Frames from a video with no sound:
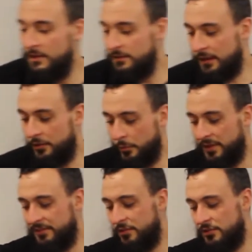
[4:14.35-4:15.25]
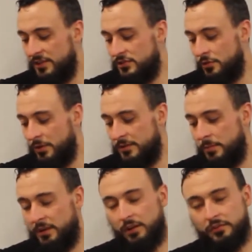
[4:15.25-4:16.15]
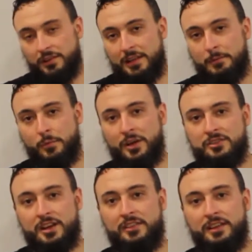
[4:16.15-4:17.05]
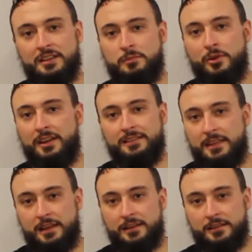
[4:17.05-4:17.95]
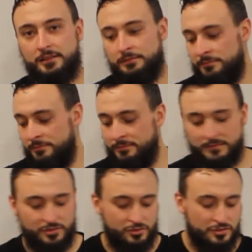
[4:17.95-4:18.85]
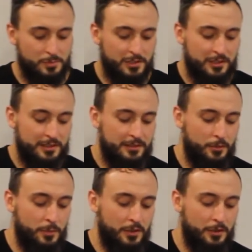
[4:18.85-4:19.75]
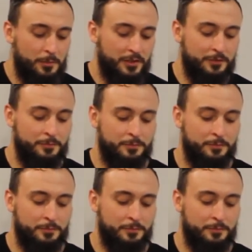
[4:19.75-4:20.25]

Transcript: Now, the rest traditional recipe calls for a lemon wedge. I think it's more aesthetic. Just put a nice little wheel up there.